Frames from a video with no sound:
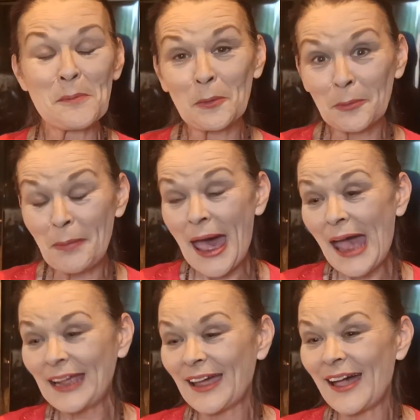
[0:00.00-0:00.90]
But we're
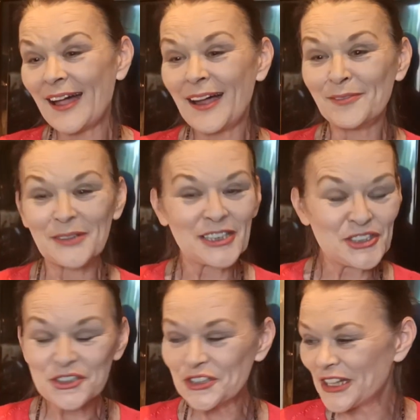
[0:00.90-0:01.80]
back and we're
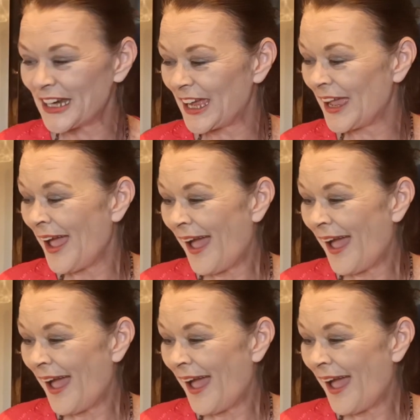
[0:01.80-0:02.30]
enjoying it.